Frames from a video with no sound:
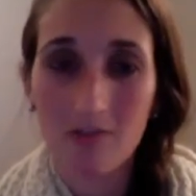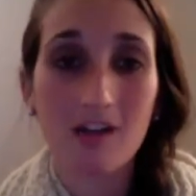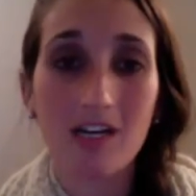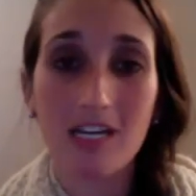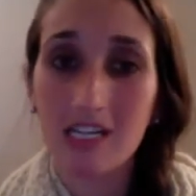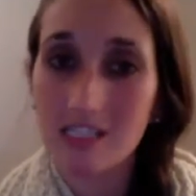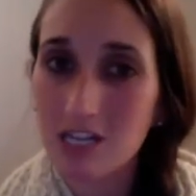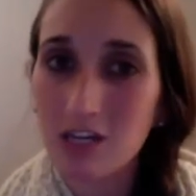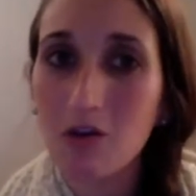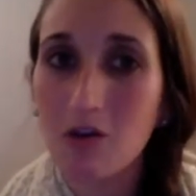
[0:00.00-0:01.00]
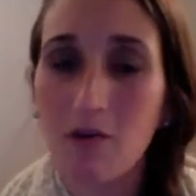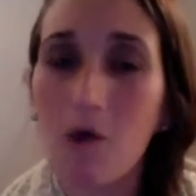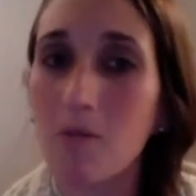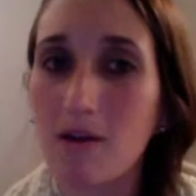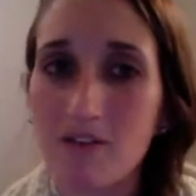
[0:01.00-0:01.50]
They're going to continue to follow
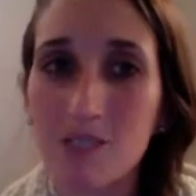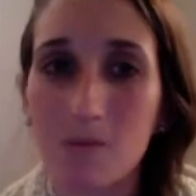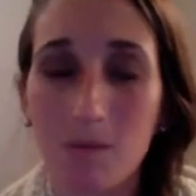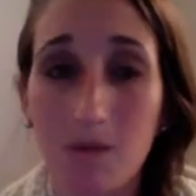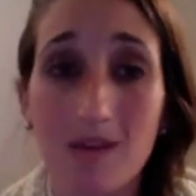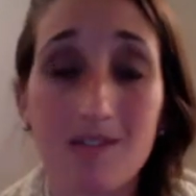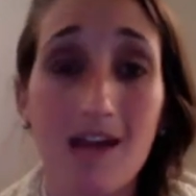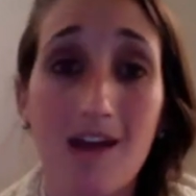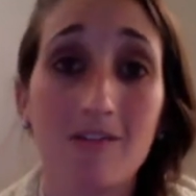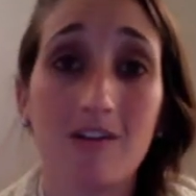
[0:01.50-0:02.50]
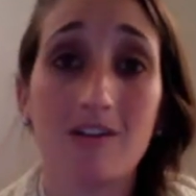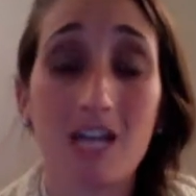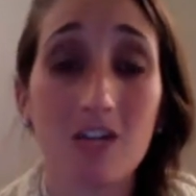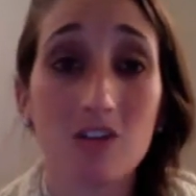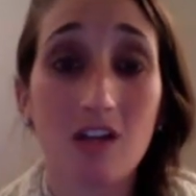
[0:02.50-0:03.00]
my Facebook because I have their attention.